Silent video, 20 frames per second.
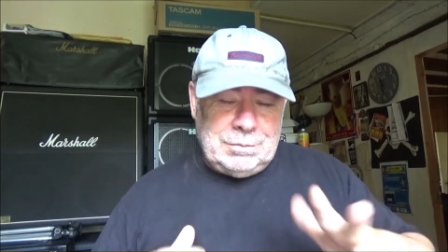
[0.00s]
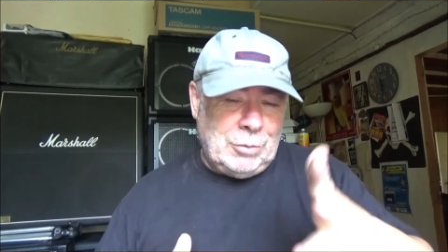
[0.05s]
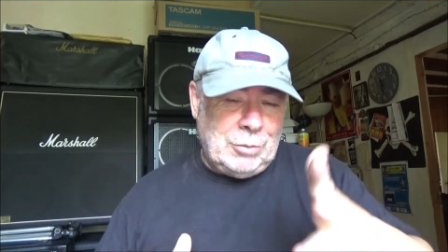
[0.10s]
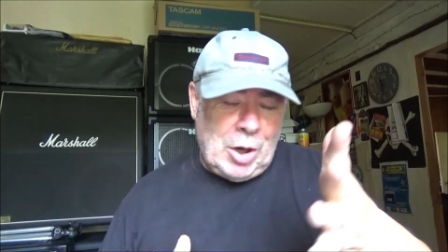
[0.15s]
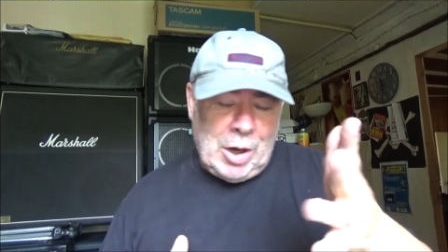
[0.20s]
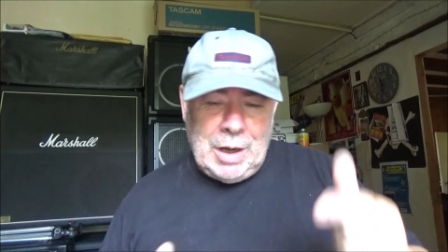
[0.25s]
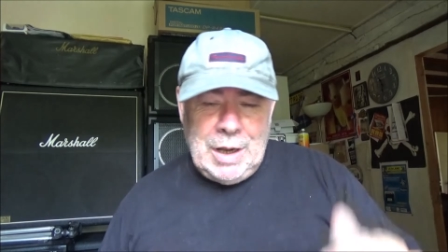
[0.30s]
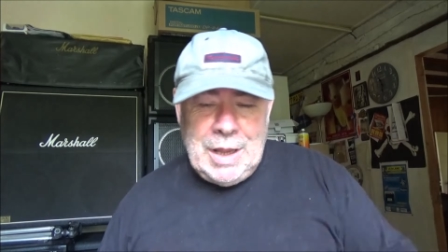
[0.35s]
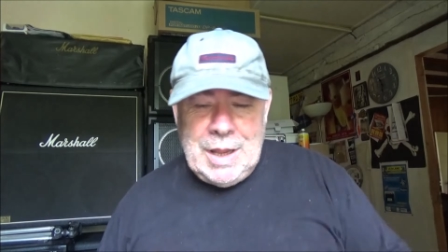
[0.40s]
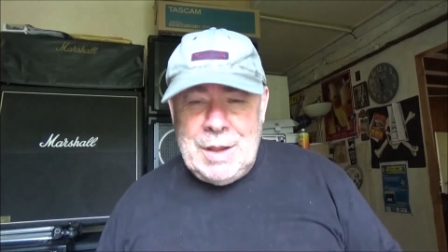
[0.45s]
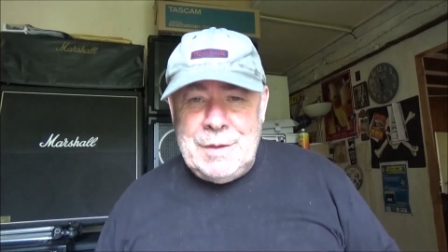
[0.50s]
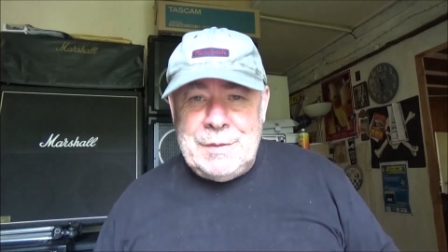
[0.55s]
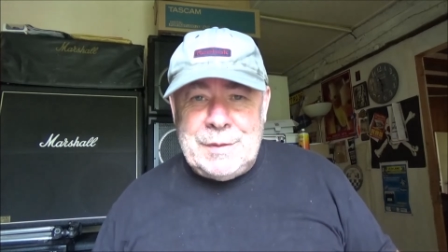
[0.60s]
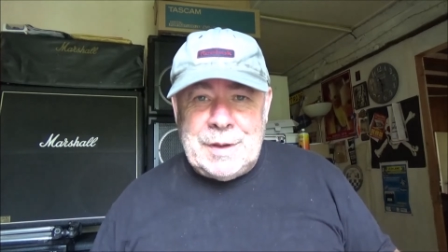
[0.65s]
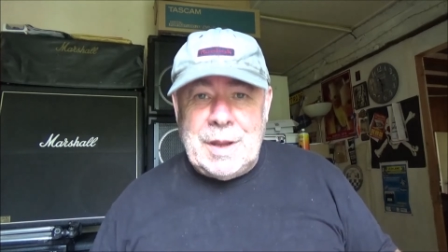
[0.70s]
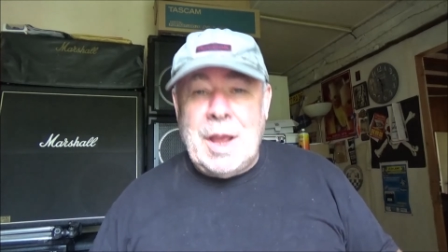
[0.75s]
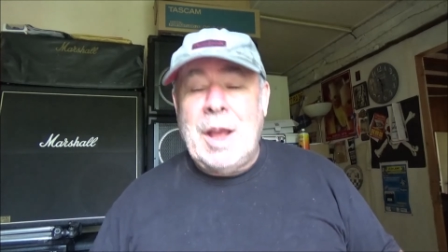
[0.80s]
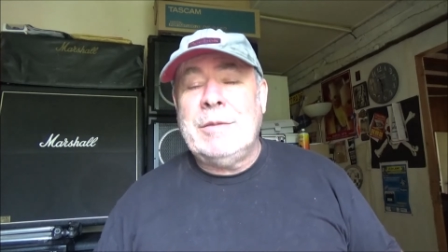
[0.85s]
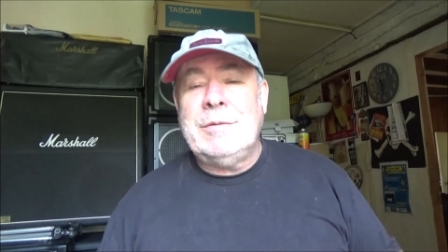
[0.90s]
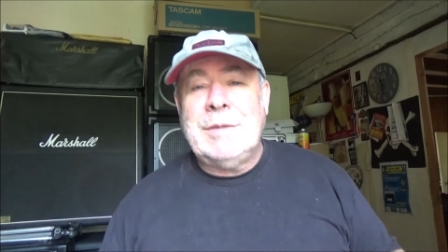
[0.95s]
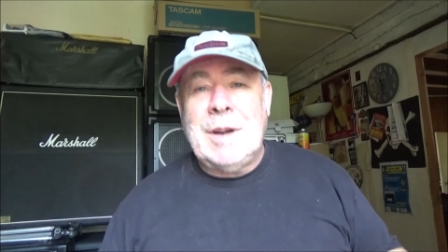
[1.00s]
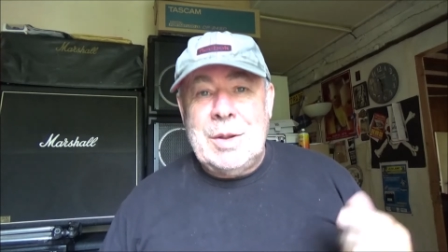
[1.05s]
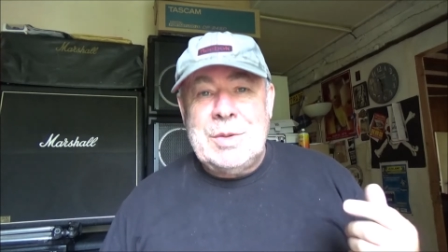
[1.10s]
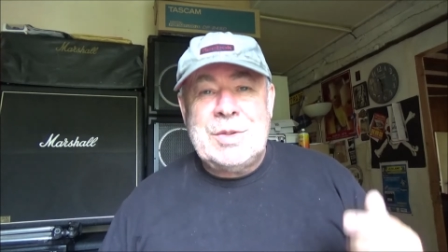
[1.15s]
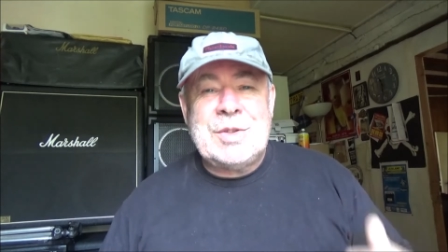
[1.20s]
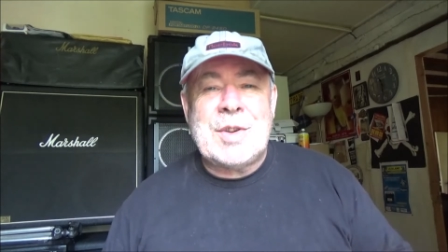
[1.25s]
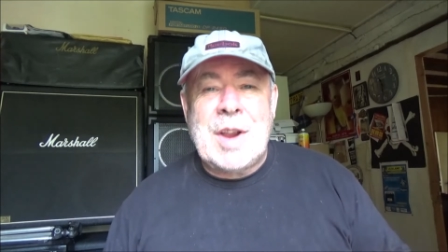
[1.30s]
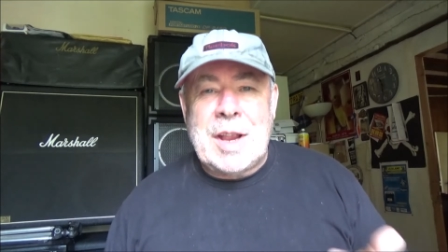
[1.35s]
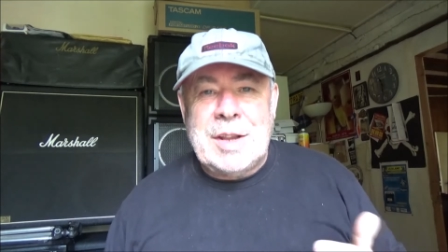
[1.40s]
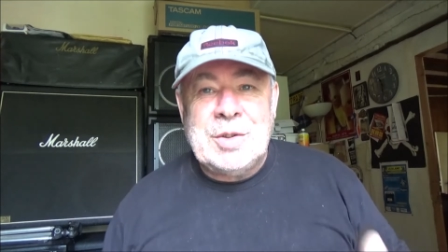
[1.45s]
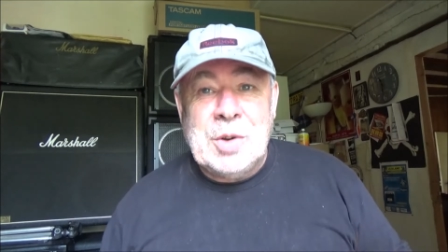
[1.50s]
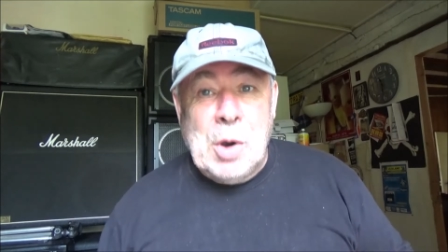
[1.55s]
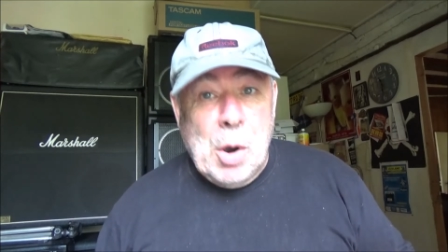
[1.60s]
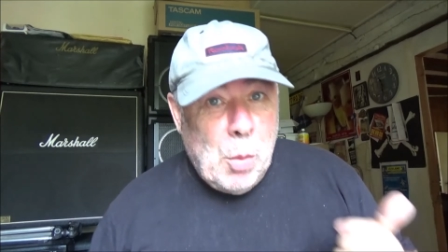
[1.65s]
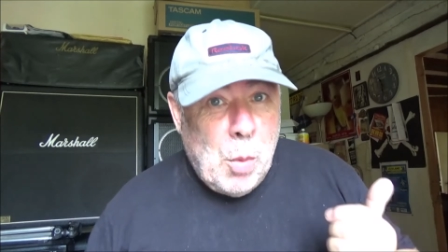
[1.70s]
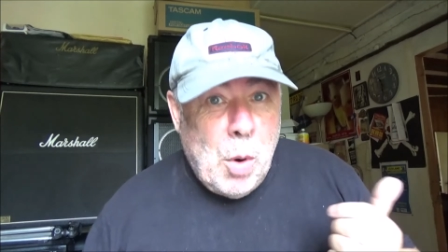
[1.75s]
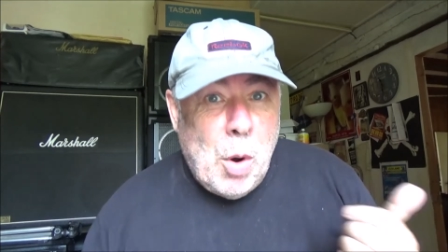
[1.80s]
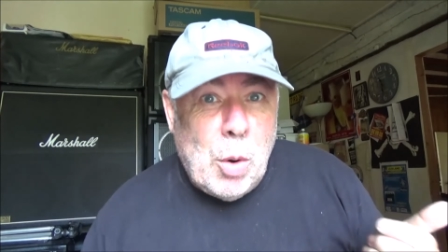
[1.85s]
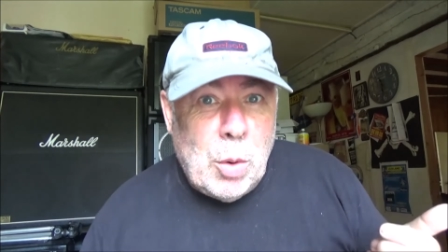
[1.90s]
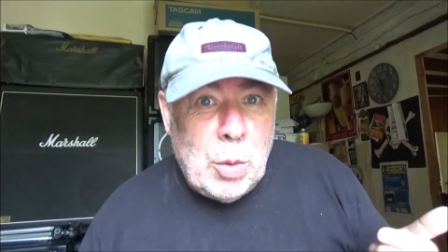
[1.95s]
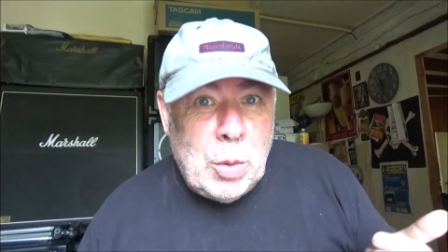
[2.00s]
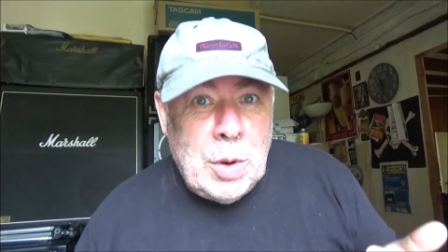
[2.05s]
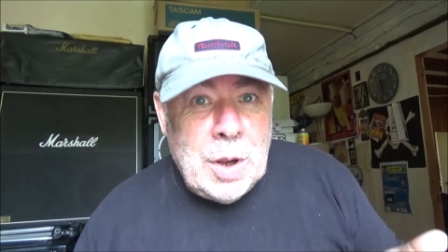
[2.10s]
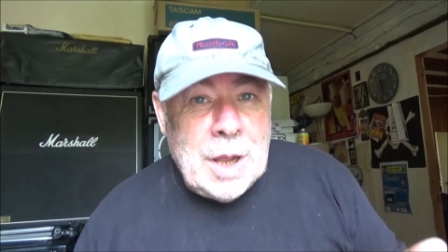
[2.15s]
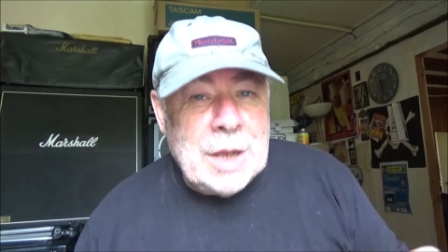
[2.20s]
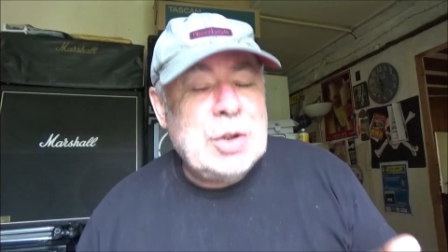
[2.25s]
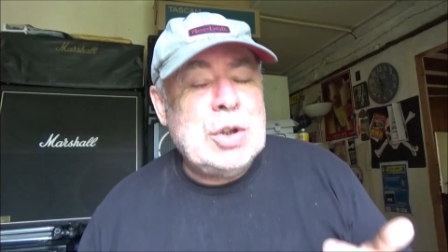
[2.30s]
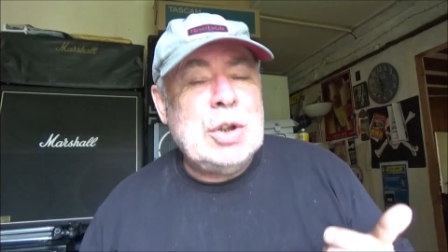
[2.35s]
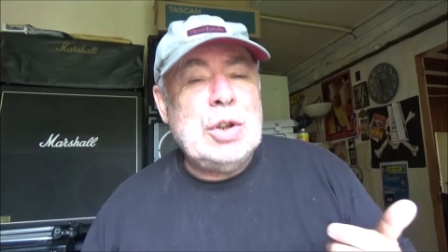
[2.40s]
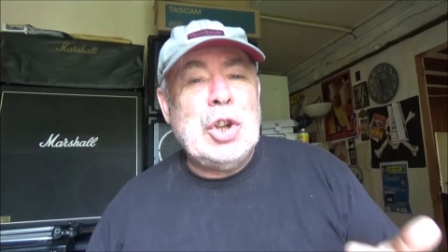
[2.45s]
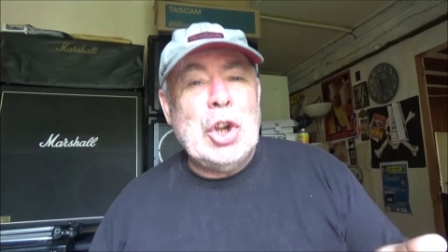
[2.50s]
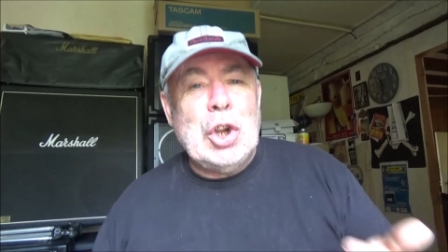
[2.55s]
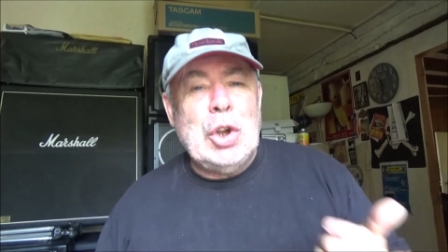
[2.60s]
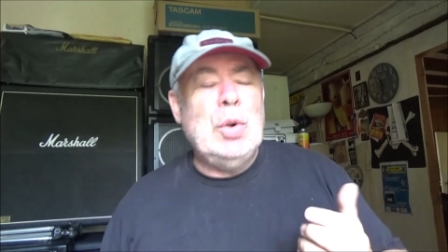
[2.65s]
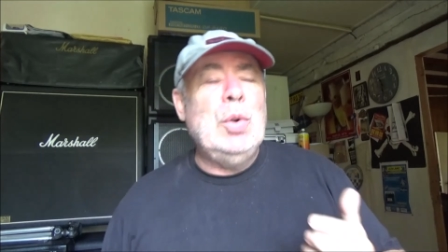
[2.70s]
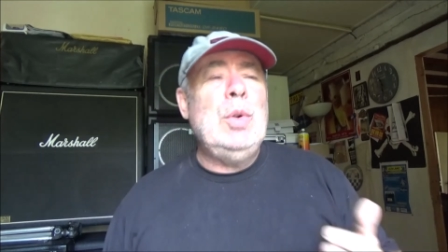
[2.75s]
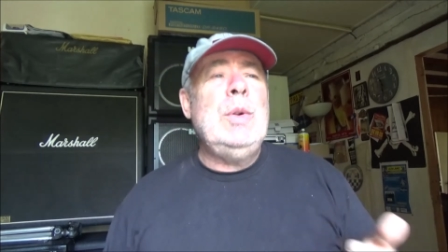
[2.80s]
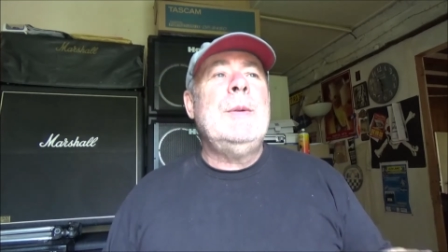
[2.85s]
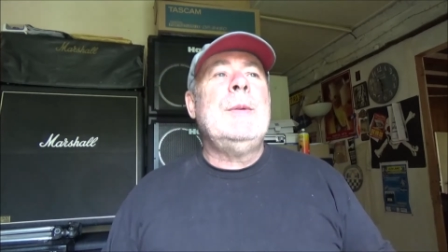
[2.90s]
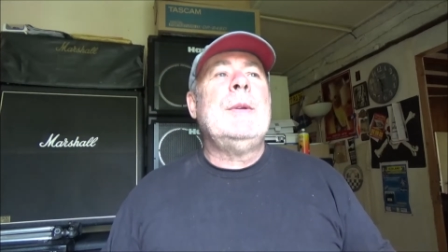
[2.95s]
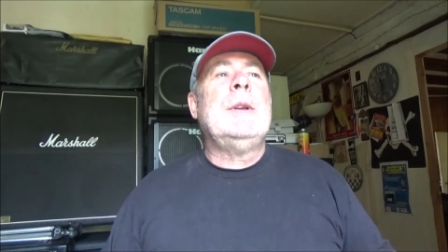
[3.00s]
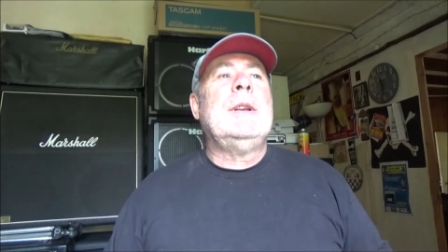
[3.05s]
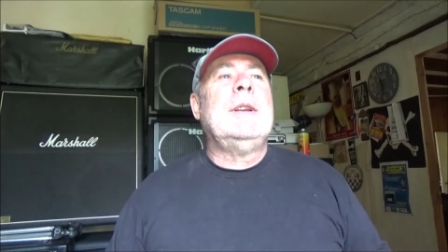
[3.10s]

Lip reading: where I lived and rode straight into a wall, as you do.